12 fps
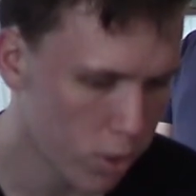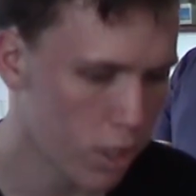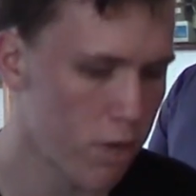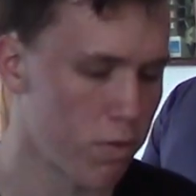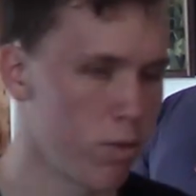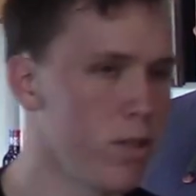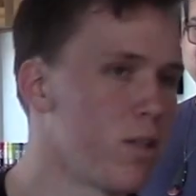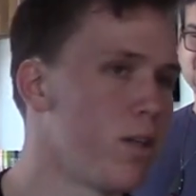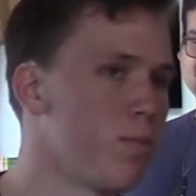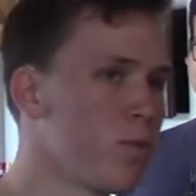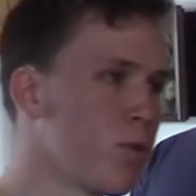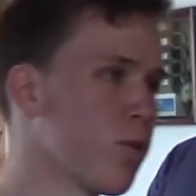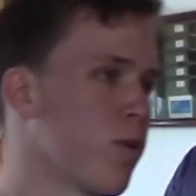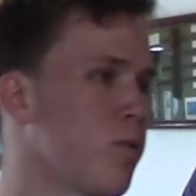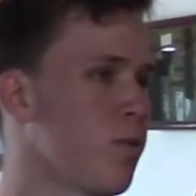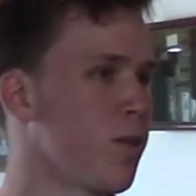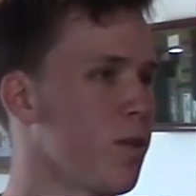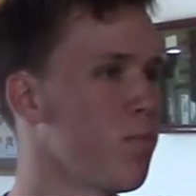morning, everyone. I'm
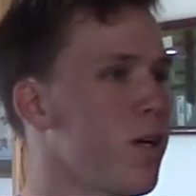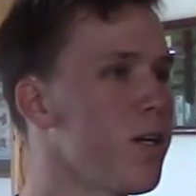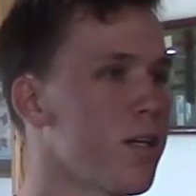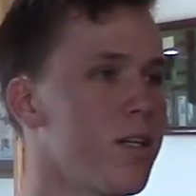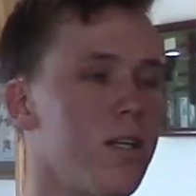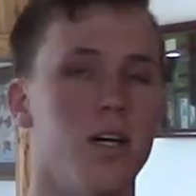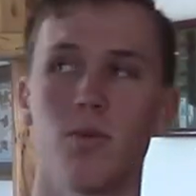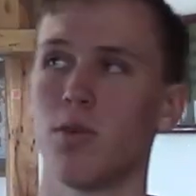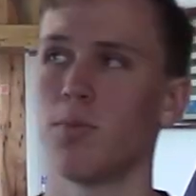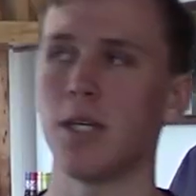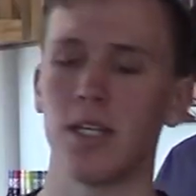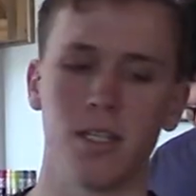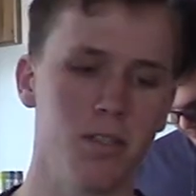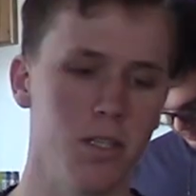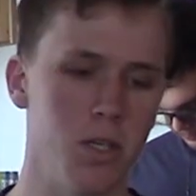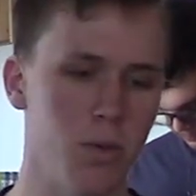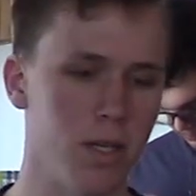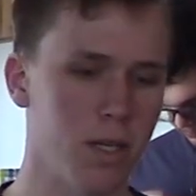Coenraad and I will be
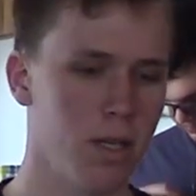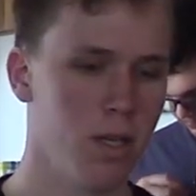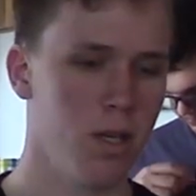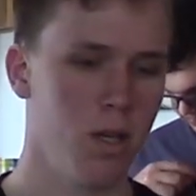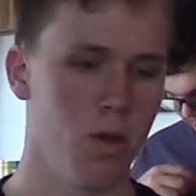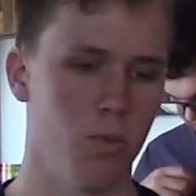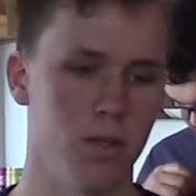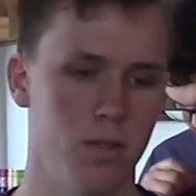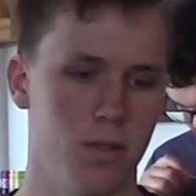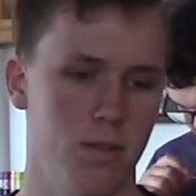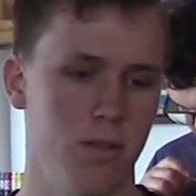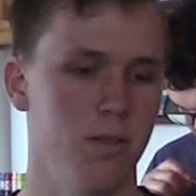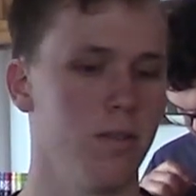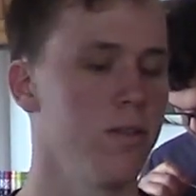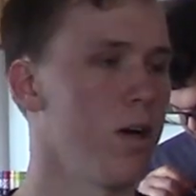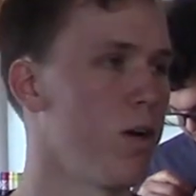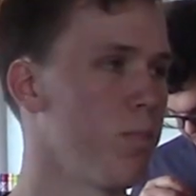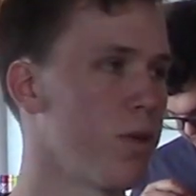continuing with
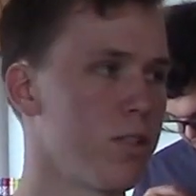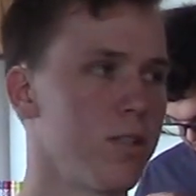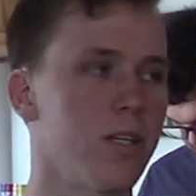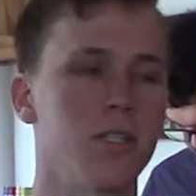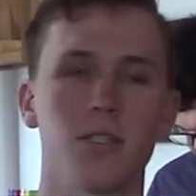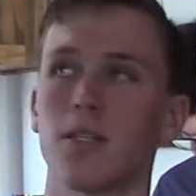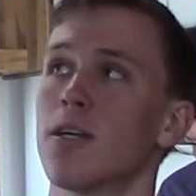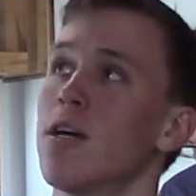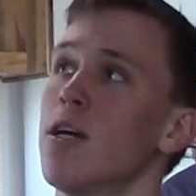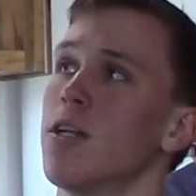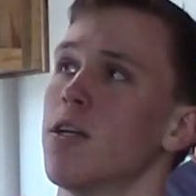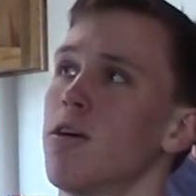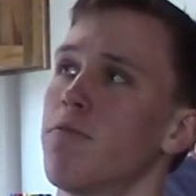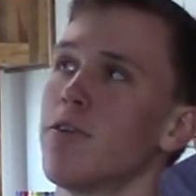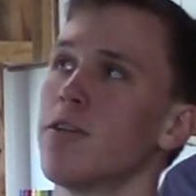our presentation. Now,